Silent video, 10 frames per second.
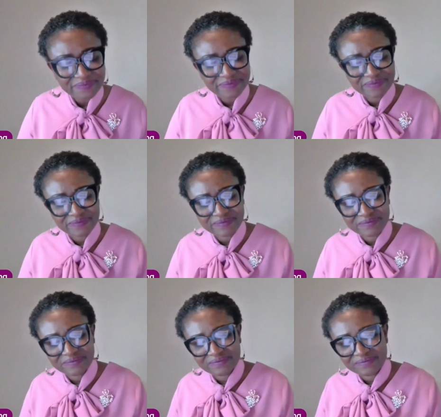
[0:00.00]

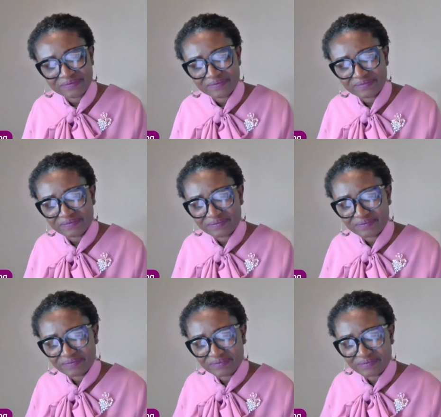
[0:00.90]

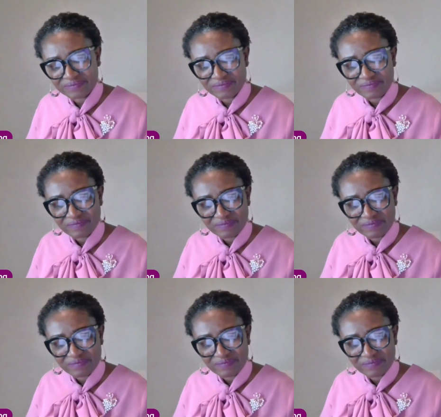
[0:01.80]
No one is speaking in this clip.